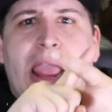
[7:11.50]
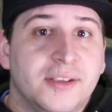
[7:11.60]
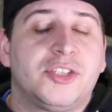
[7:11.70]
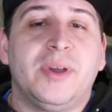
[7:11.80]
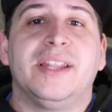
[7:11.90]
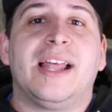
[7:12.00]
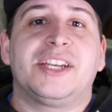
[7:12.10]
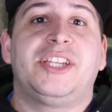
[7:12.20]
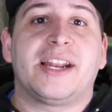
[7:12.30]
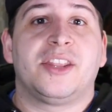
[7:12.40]
So in The
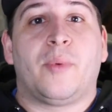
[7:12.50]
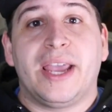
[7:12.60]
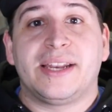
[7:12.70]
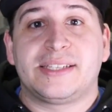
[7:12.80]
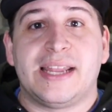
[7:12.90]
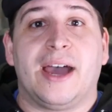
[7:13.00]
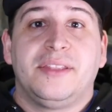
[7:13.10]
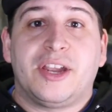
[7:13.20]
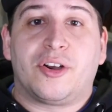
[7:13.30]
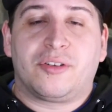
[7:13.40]
Last Jedi, the way it is now,
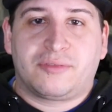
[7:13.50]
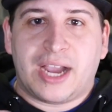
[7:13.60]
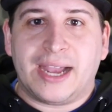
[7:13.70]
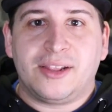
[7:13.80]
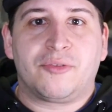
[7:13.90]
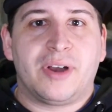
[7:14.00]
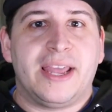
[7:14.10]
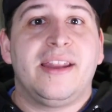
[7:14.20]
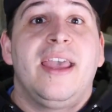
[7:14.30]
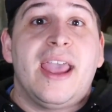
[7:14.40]
there are Kylo
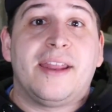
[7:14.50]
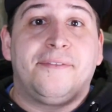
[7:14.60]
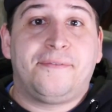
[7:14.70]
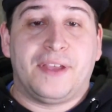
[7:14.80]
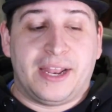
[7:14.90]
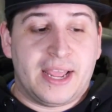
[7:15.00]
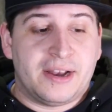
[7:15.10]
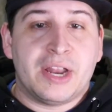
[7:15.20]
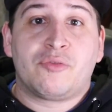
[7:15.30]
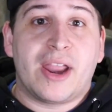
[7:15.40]
Ren
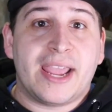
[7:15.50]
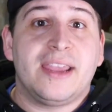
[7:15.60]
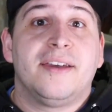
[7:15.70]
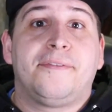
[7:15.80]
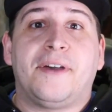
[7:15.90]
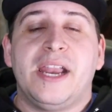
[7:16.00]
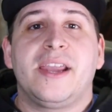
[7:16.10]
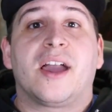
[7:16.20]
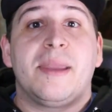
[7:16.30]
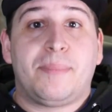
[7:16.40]
and Rey
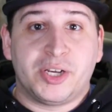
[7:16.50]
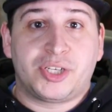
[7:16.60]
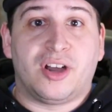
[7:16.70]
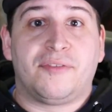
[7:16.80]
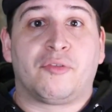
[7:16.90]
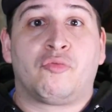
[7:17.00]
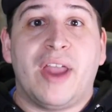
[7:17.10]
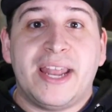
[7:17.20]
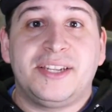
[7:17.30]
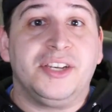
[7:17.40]
fighting a bunch of
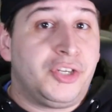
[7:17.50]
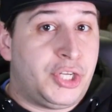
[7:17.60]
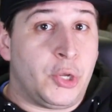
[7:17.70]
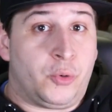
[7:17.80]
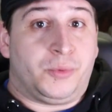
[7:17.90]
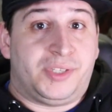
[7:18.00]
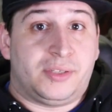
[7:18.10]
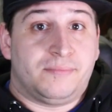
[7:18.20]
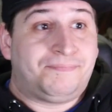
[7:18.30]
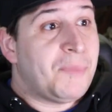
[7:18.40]
red
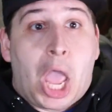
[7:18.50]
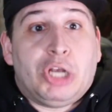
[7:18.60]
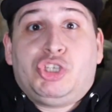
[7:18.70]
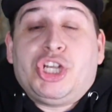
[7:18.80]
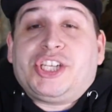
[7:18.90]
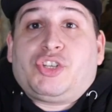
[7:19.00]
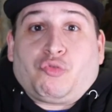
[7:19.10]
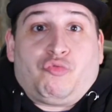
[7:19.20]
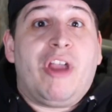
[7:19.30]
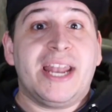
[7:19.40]
dudes. Just
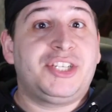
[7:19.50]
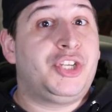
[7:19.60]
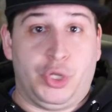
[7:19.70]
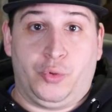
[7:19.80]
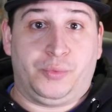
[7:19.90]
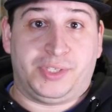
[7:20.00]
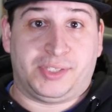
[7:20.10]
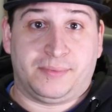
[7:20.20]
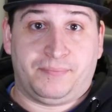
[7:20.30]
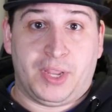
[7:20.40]
red
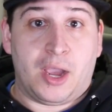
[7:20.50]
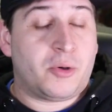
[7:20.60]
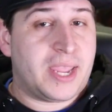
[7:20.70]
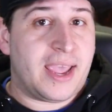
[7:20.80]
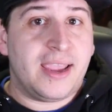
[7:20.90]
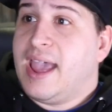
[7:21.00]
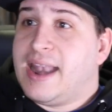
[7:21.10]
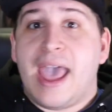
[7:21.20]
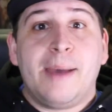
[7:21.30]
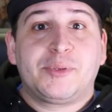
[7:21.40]
dudes. Okay,
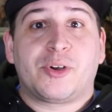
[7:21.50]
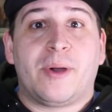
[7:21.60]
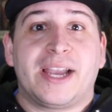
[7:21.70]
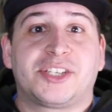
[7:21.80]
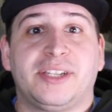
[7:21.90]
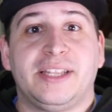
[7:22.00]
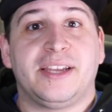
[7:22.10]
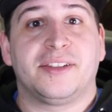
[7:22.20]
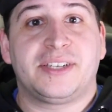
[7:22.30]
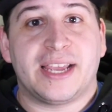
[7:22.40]
and Absaro actually
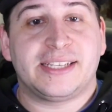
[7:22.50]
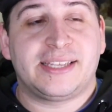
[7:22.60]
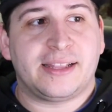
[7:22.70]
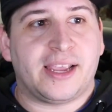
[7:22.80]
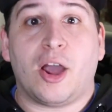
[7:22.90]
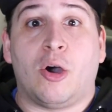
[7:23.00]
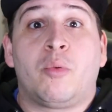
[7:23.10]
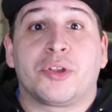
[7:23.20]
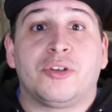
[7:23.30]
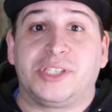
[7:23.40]
the other day said like, oh,
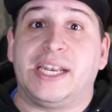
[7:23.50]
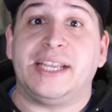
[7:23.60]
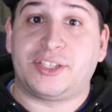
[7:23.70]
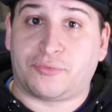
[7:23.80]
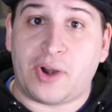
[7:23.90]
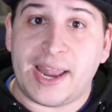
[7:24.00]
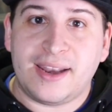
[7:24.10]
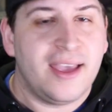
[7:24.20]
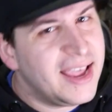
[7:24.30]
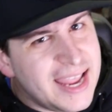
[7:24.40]
were those the Knights of
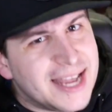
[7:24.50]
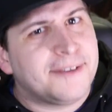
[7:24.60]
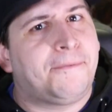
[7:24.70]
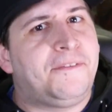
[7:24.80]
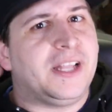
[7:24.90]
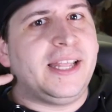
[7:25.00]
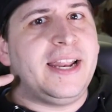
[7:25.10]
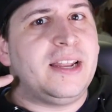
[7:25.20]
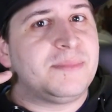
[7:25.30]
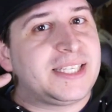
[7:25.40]
Ren? He had to fill it
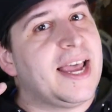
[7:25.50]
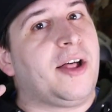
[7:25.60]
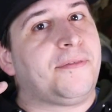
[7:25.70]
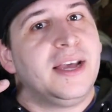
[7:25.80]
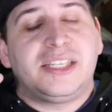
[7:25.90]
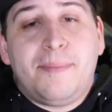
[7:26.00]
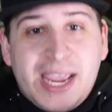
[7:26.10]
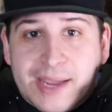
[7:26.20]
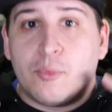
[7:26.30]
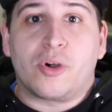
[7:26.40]
in himself to
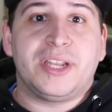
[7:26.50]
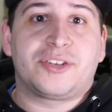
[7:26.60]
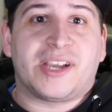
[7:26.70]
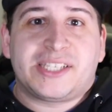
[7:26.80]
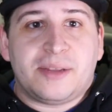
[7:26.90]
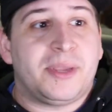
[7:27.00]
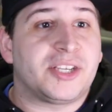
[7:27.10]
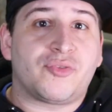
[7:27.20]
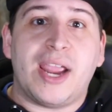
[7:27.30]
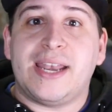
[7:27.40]
make it more interesting,
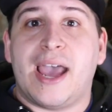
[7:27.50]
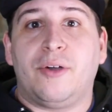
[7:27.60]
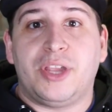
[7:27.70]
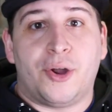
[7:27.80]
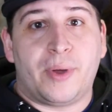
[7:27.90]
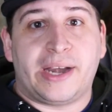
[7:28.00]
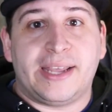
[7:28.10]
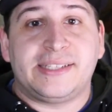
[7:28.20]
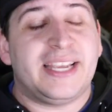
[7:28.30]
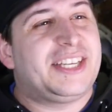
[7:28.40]
because right now, you know what it
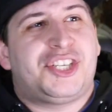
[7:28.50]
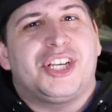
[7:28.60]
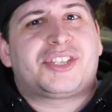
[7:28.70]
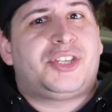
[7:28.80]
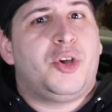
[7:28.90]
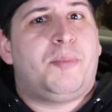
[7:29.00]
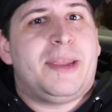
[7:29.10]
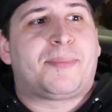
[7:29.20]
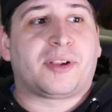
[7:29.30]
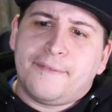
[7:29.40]
is? It's just two
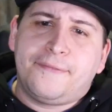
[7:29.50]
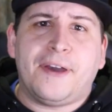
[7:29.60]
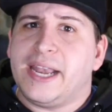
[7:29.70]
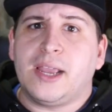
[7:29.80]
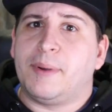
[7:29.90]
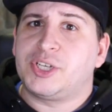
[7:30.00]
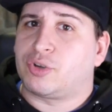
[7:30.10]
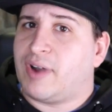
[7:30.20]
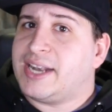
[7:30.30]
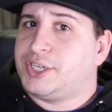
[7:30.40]
people fighting a bunch
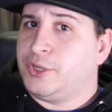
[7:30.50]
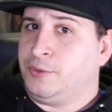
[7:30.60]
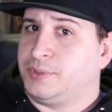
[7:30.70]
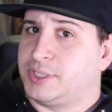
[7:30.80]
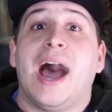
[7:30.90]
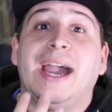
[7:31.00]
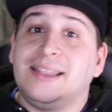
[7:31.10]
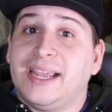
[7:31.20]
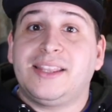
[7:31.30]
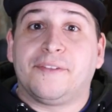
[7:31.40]
of red dudes. I
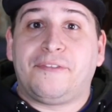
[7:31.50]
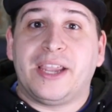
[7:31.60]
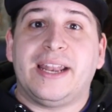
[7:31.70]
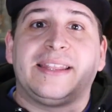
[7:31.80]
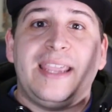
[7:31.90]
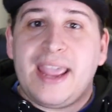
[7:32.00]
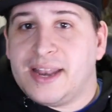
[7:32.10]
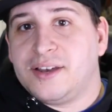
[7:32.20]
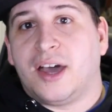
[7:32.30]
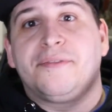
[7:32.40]
liked the fight at the
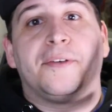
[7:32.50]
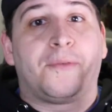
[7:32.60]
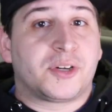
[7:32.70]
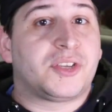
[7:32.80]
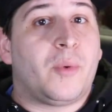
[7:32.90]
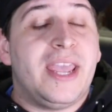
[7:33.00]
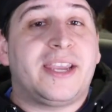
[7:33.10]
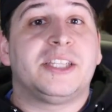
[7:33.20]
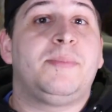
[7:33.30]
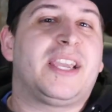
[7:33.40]
end of The Force
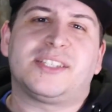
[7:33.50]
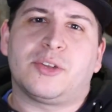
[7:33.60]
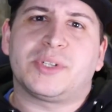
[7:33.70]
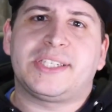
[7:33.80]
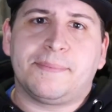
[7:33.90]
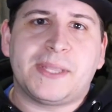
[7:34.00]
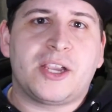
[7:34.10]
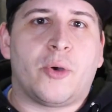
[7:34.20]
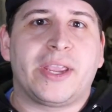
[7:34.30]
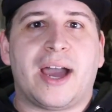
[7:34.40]
Awakens because there was something
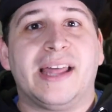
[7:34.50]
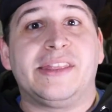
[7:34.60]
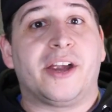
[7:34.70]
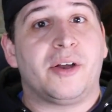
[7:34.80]
going on there.